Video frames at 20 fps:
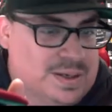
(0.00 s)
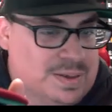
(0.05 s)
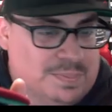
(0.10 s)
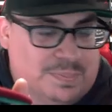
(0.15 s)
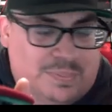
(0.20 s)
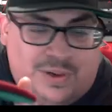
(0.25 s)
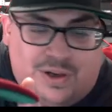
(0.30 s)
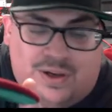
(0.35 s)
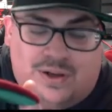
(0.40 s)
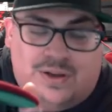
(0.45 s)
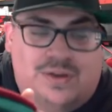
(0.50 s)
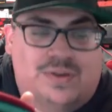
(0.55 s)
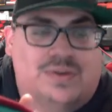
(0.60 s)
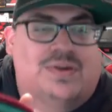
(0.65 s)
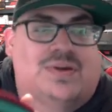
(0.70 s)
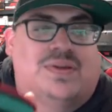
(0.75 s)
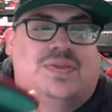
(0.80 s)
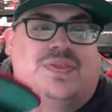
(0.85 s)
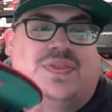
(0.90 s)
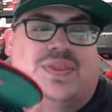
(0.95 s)
bro,
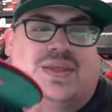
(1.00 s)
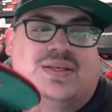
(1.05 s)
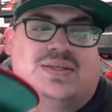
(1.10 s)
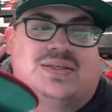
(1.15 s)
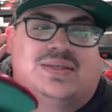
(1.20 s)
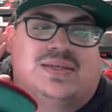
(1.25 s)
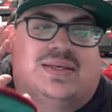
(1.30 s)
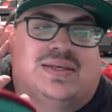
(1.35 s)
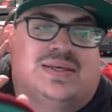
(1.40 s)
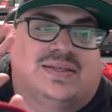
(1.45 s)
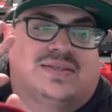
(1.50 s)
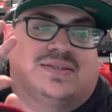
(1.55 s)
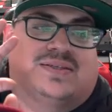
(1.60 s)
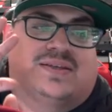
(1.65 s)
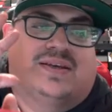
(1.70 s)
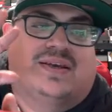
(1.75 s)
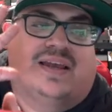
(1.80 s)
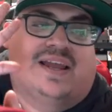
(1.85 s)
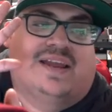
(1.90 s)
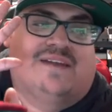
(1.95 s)
this is
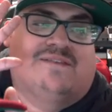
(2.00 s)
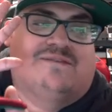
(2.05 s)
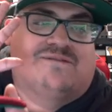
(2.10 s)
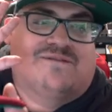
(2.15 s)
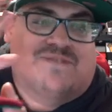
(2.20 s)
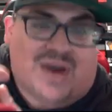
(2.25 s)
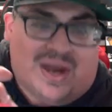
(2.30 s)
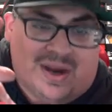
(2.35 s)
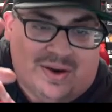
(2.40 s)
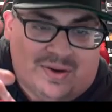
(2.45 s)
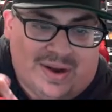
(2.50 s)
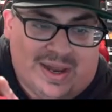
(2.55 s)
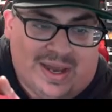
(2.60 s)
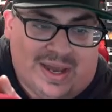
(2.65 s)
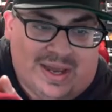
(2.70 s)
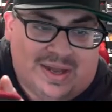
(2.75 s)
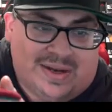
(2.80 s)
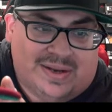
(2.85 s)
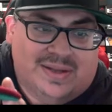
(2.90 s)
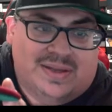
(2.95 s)
a fire
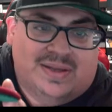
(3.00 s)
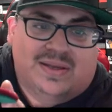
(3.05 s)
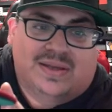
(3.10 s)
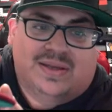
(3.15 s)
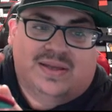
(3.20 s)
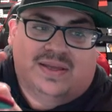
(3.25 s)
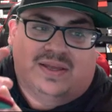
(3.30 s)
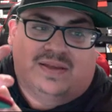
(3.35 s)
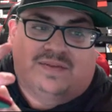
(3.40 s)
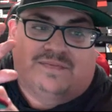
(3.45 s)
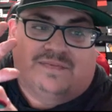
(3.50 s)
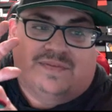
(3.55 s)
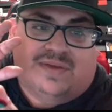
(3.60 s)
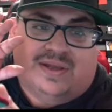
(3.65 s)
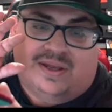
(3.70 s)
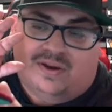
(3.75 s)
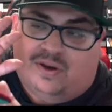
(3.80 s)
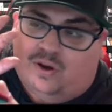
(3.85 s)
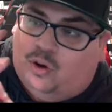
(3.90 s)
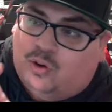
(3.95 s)
hat. If
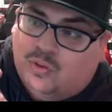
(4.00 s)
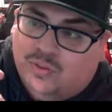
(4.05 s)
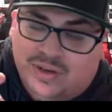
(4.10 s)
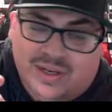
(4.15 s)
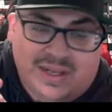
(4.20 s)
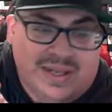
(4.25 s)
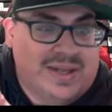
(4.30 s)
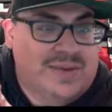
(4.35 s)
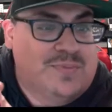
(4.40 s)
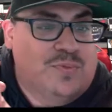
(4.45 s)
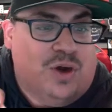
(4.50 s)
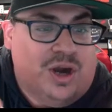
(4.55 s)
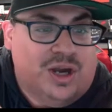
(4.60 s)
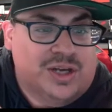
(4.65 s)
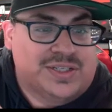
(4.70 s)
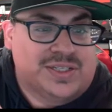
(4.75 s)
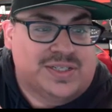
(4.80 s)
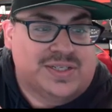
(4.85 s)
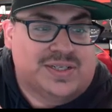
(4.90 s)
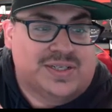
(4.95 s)
only in
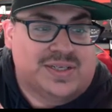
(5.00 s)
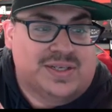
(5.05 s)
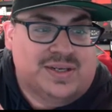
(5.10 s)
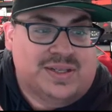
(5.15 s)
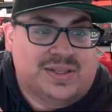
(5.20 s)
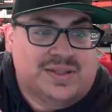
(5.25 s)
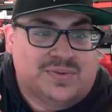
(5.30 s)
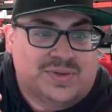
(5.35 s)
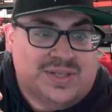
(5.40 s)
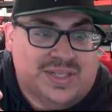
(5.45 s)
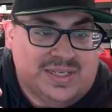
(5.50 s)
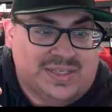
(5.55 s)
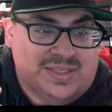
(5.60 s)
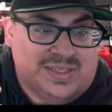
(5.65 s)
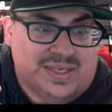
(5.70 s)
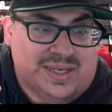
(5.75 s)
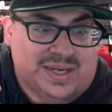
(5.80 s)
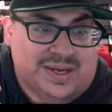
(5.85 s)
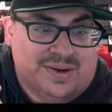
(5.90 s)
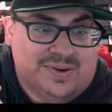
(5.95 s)
Washington, in the
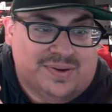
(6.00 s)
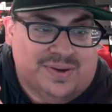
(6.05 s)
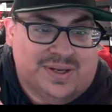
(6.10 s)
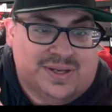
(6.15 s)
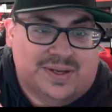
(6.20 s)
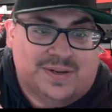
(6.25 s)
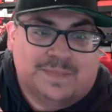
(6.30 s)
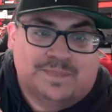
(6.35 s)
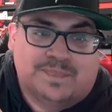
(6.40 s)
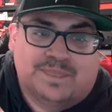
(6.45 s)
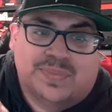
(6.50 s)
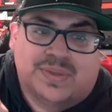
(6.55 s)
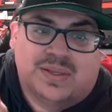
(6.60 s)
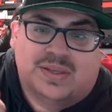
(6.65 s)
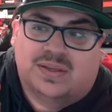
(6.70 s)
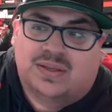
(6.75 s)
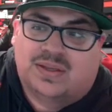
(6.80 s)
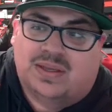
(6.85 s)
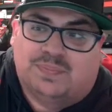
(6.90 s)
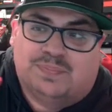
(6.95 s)
DC area,
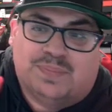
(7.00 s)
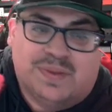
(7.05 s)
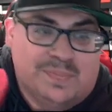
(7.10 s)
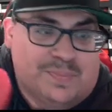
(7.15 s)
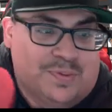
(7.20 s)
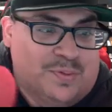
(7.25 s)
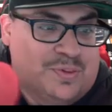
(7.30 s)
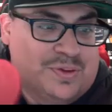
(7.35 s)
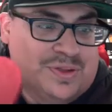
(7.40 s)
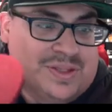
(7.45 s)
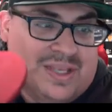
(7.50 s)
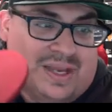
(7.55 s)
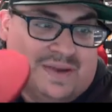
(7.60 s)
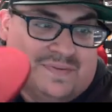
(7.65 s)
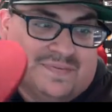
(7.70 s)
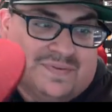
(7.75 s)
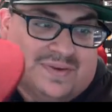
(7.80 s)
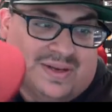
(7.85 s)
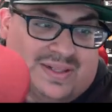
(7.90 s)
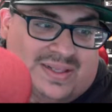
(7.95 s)
people will
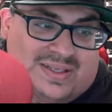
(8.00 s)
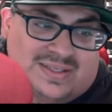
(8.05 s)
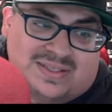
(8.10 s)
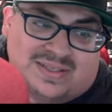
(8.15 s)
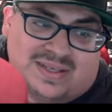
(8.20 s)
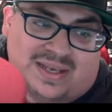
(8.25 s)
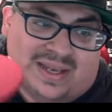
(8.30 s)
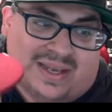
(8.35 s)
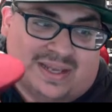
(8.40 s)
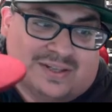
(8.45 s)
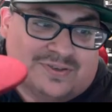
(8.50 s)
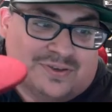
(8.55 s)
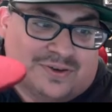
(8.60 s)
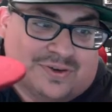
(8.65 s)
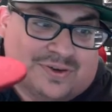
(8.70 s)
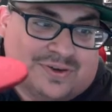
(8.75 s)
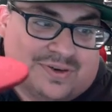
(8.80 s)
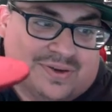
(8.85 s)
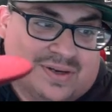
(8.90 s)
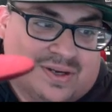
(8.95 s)
definitely, this is a head
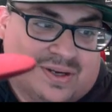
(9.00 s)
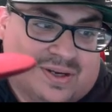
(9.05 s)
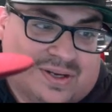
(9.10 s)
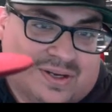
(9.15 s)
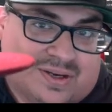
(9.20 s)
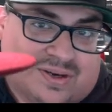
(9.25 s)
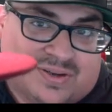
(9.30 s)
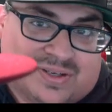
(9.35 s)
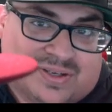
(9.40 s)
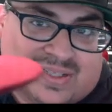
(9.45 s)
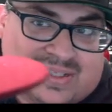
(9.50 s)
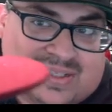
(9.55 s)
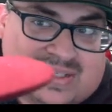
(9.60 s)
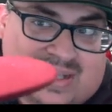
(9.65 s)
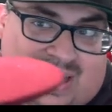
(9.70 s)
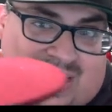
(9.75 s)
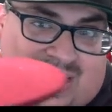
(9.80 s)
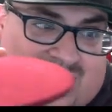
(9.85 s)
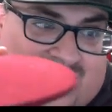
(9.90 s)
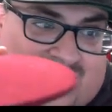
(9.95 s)
turner. On the
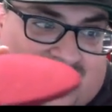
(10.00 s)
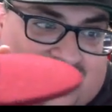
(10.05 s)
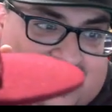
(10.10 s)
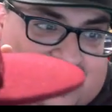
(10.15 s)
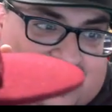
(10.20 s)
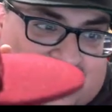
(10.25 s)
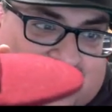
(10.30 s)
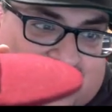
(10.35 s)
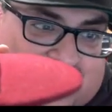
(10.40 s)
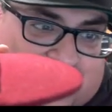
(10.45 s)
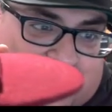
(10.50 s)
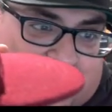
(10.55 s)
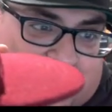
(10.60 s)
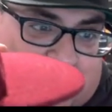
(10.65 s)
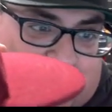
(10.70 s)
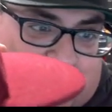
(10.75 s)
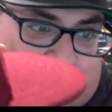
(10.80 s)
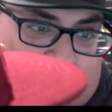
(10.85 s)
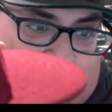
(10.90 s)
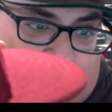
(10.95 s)
side,
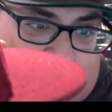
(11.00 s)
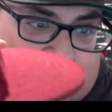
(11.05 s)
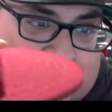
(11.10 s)
both